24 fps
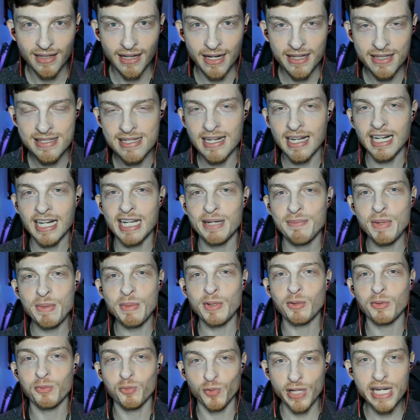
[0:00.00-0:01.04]
It's not going to be
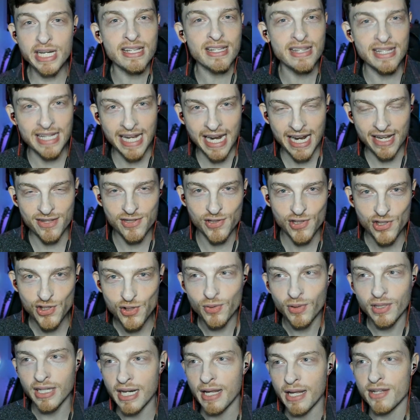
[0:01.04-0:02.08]
me reading the answers.
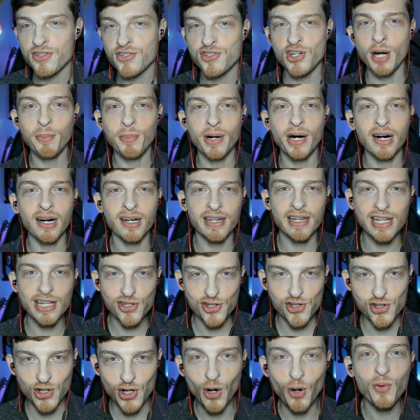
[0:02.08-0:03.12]
You are going to jump on
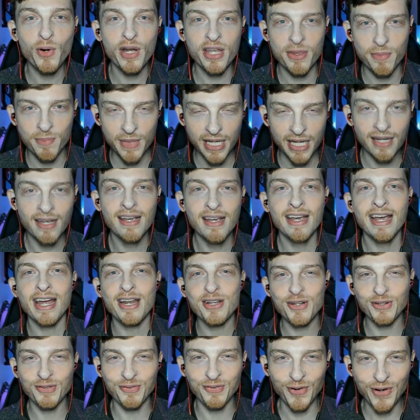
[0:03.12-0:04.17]
this show with me,
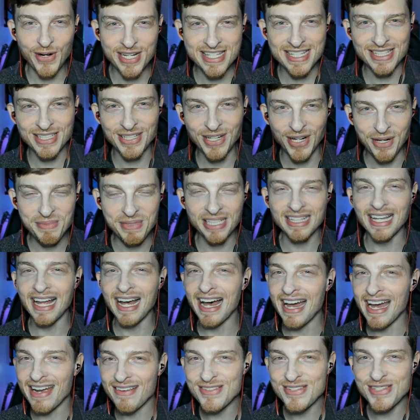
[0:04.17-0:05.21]
and your voice is going to be
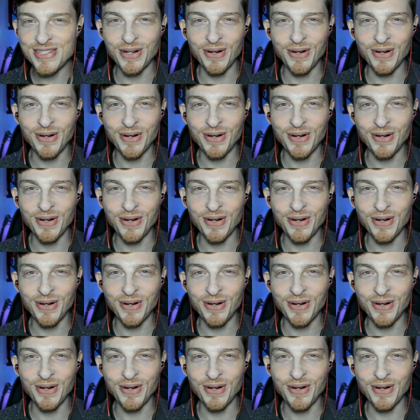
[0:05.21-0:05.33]
live.